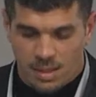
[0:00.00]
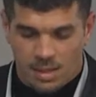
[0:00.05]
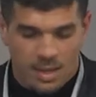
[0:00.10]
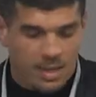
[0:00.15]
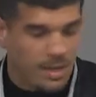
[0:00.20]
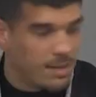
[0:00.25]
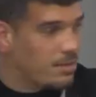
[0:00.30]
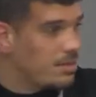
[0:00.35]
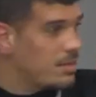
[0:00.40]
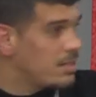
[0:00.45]

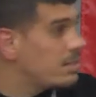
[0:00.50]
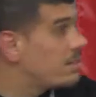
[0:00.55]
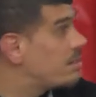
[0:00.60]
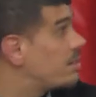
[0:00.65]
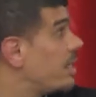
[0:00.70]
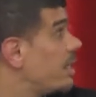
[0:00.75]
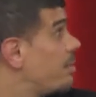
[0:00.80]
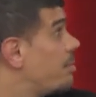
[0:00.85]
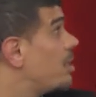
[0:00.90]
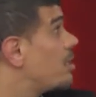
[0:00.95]
And this is
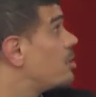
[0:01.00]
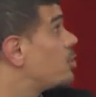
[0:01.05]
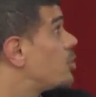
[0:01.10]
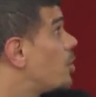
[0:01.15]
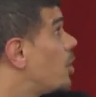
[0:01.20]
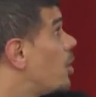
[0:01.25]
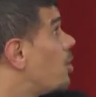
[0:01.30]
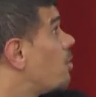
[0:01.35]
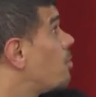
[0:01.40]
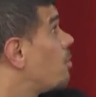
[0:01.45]
table
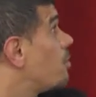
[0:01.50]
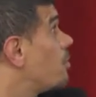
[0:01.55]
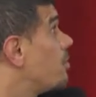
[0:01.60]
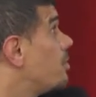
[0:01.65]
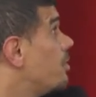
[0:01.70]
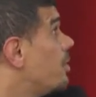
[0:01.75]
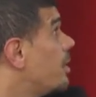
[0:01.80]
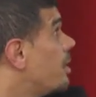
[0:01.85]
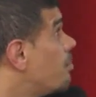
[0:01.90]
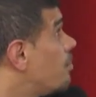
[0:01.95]
show
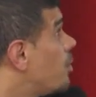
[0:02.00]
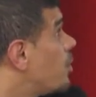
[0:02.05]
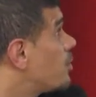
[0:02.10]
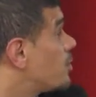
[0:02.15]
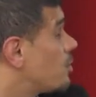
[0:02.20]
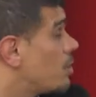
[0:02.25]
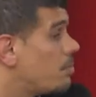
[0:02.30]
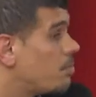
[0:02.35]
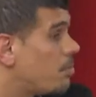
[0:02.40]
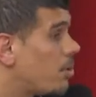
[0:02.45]
the
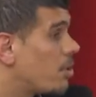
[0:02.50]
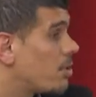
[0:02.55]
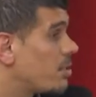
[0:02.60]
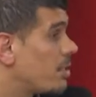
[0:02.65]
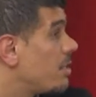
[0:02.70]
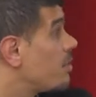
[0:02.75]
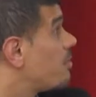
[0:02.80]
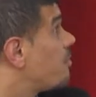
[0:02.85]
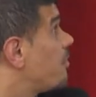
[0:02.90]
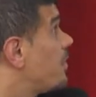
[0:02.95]
most
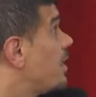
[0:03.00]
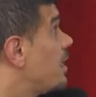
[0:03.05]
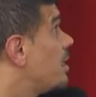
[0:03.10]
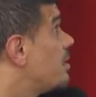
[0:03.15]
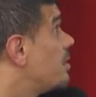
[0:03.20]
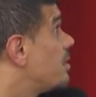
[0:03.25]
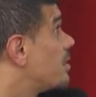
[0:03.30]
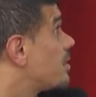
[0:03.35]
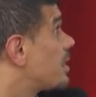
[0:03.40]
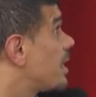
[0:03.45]
important
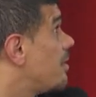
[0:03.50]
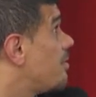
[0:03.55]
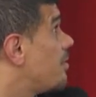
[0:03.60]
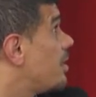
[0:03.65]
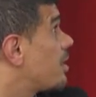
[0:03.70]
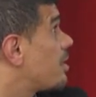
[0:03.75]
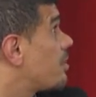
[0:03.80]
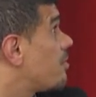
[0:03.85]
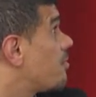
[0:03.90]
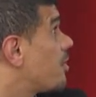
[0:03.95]
field
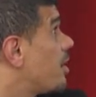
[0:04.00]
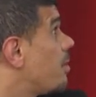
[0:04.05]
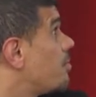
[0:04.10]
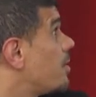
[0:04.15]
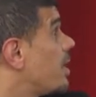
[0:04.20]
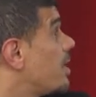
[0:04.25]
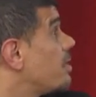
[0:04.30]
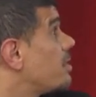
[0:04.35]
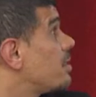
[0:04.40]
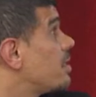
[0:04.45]
discovered from
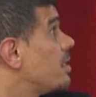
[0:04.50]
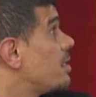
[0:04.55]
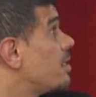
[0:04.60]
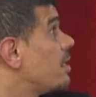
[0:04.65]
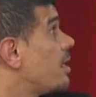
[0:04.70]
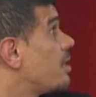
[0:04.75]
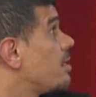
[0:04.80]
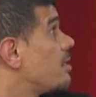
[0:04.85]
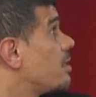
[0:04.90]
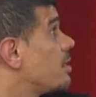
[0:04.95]

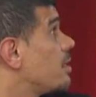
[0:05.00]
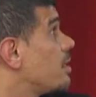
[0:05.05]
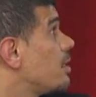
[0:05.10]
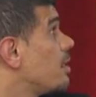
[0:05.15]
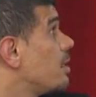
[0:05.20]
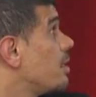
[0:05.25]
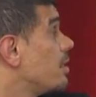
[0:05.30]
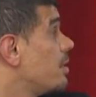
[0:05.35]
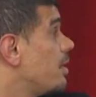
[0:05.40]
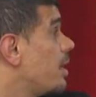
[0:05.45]

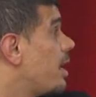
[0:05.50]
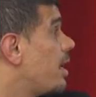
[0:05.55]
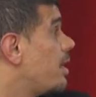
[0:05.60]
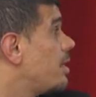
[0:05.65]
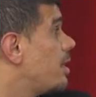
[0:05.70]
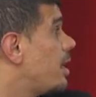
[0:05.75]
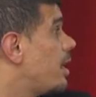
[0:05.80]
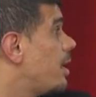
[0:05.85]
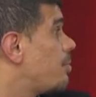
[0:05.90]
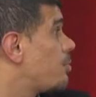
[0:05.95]

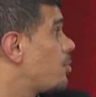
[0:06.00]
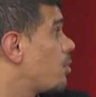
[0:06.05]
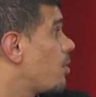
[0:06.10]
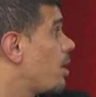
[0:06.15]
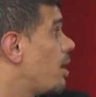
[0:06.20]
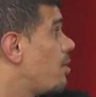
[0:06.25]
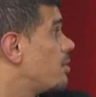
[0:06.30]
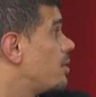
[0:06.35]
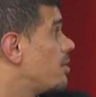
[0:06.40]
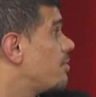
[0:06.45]
1999 up to
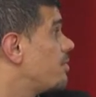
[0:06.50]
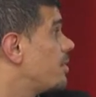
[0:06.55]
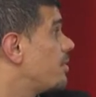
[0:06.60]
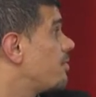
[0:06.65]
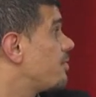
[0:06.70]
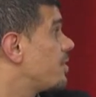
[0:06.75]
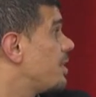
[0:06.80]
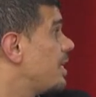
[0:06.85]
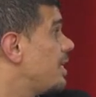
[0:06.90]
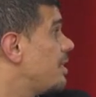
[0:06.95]

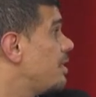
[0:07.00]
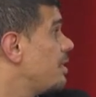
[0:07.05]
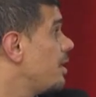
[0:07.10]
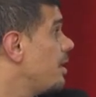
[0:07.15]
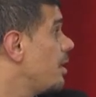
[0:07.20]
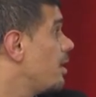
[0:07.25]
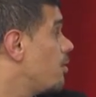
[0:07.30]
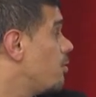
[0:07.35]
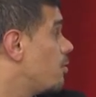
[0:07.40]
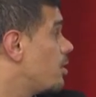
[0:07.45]
2015,
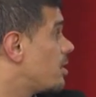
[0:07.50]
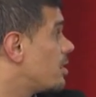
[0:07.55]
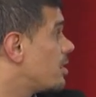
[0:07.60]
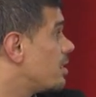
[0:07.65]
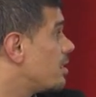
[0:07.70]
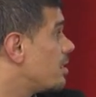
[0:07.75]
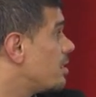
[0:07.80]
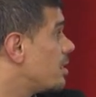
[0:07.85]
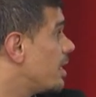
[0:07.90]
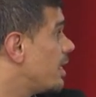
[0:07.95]
which is
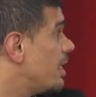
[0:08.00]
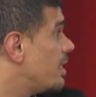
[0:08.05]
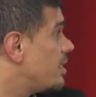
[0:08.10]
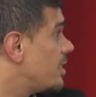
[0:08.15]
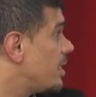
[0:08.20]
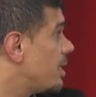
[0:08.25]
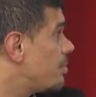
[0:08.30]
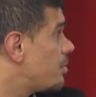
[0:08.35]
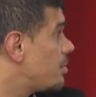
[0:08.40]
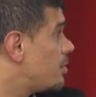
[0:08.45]
in
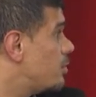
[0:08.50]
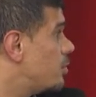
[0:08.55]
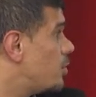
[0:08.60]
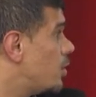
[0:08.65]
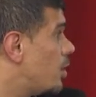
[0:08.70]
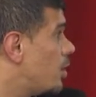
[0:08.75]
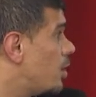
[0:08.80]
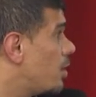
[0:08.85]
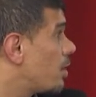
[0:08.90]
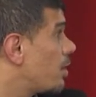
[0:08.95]
Egypt,
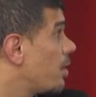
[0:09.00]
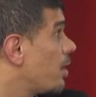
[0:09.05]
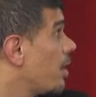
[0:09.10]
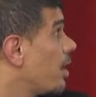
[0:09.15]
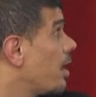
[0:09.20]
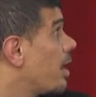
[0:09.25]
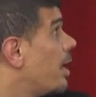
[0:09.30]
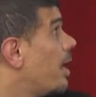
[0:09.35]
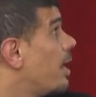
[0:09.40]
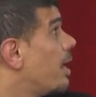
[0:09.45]
Zohr,
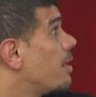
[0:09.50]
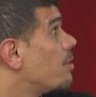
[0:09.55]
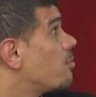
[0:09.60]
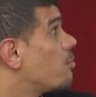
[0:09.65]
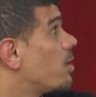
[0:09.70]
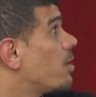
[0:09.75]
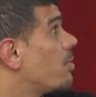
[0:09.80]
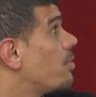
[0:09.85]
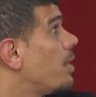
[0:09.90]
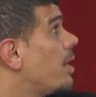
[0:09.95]
and
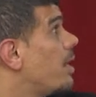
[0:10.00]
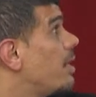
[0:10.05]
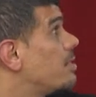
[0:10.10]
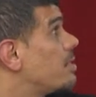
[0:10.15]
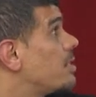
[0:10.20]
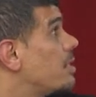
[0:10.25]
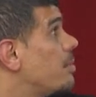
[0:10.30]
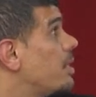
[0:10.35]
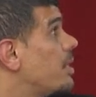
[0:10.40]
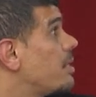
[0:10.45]
with the
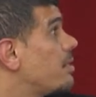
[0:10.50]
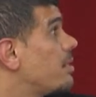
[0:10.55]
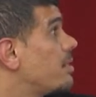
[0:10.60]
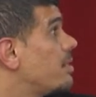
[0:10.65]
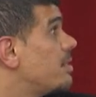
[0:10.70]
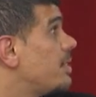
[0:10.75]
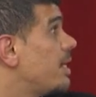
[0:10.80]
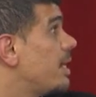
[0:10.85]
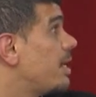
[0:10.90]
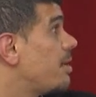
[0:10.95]
estimated
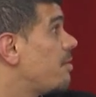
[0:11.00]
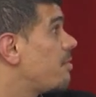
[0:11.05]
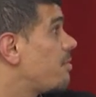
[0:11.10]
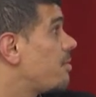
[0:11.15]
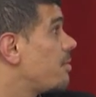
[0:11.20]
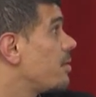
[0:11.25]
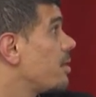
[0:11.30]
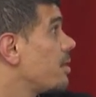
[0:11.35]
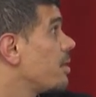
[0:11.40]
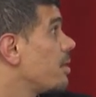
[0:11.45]
reserve
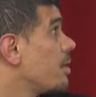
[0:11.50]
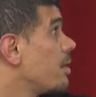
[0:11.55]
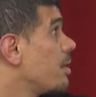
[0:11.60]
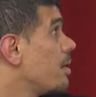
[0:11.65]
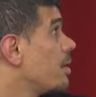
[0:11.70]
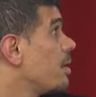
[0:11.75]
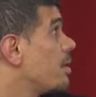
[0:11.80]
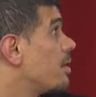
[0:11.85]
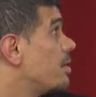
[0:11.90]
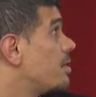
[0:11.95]

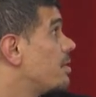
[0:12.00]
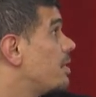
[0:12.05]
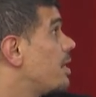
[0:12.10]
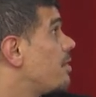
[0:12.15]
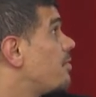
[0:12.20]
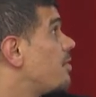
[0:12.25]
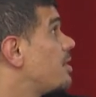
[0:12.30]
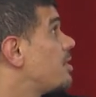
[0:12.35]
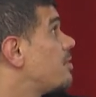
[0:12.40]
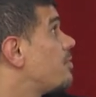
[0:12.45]

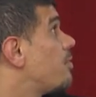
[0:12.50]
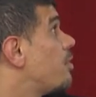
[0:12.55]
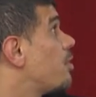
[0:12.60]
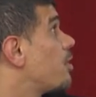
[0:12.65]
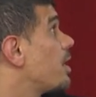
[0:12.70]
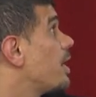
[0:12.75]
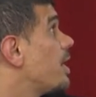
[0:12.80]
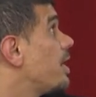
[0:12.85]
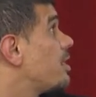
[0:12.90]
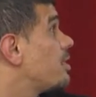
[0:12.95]
reserves
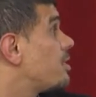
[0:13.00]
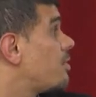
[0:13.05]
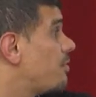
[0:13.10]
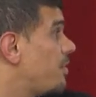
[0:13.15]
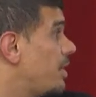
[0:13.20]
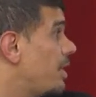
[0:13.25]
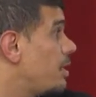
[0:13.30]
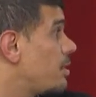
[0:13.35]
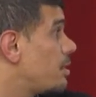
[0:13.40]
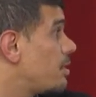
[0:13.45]
for each
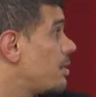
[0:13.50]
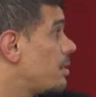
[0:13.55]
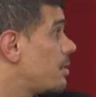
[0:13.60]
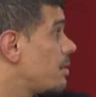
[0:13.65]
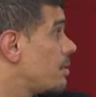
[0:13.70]
field.